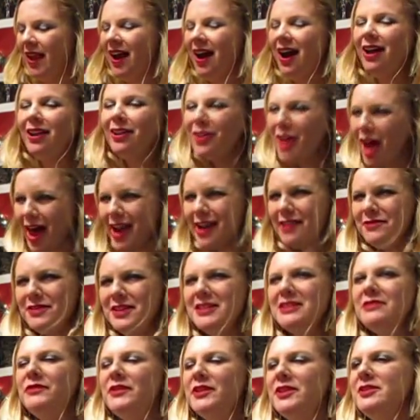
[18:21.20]
A lot of
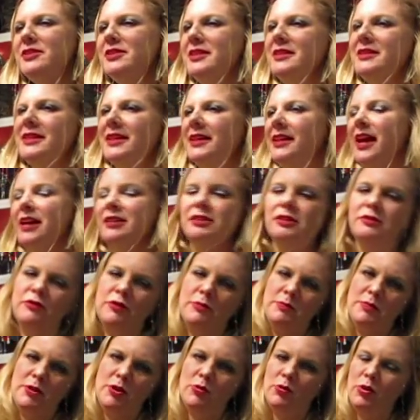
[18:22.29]
this feels disconnected
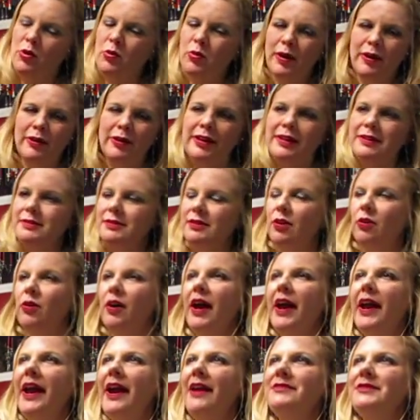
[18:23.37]
from you, Aquarius, though, I
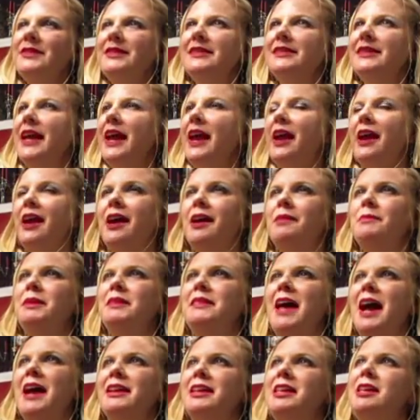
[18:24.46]
have to say. I mean,
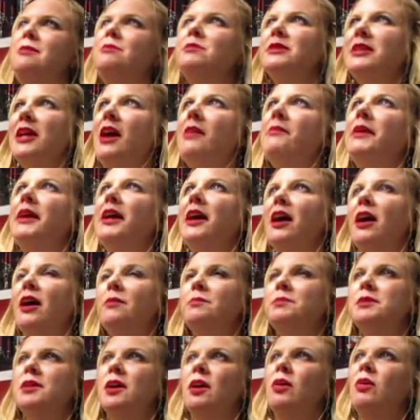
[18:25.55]
that keeps coming
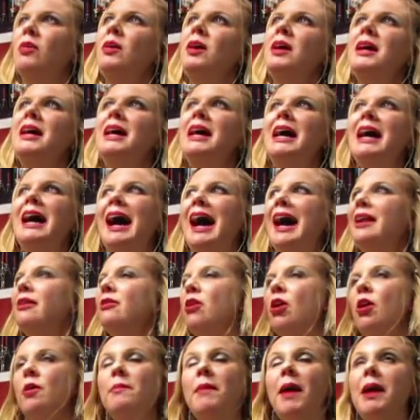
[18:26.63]
up. So, I don't
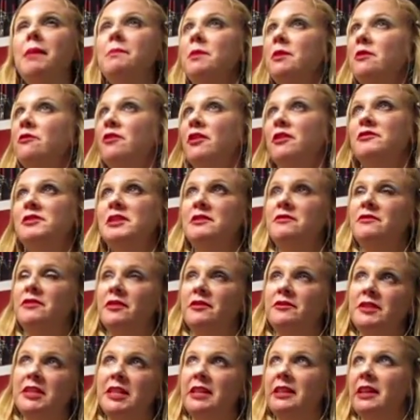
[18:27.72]
know, it might be
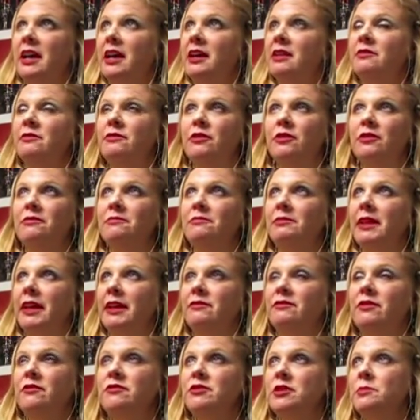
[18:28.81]
50-50 that for like
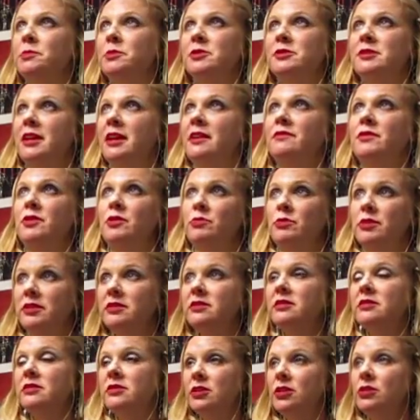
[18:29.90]
50% of you, this
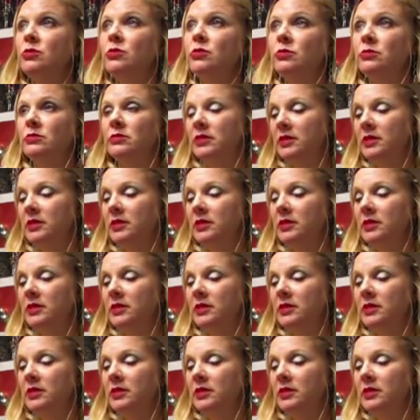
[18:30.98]
is you